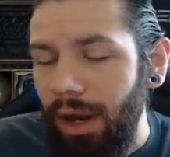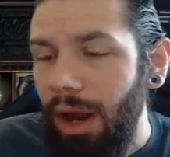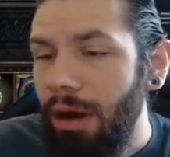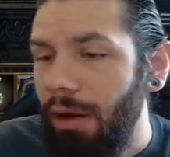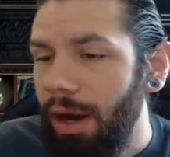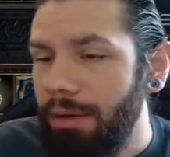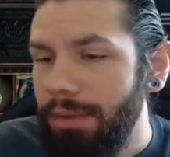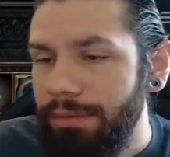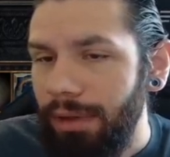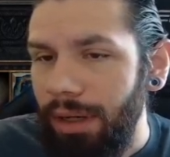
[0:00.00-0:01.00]
Oh, I
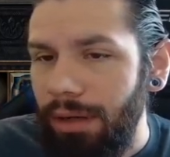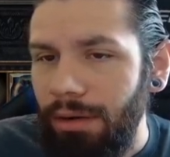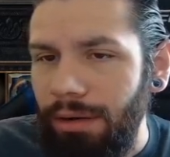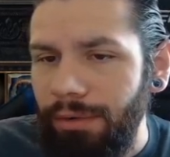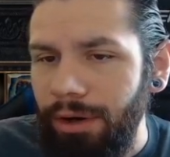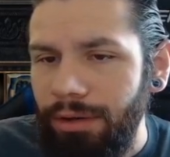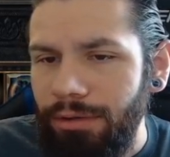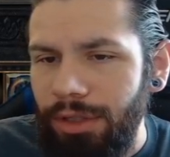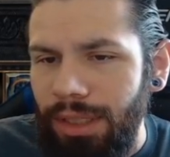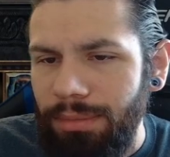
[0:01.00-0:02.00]
almost forgot to go over our
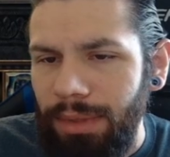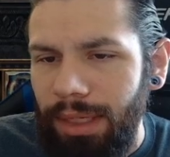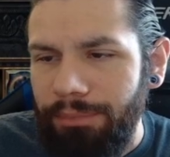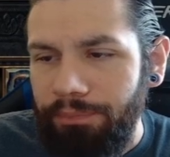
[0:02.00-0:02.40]
new chest plate.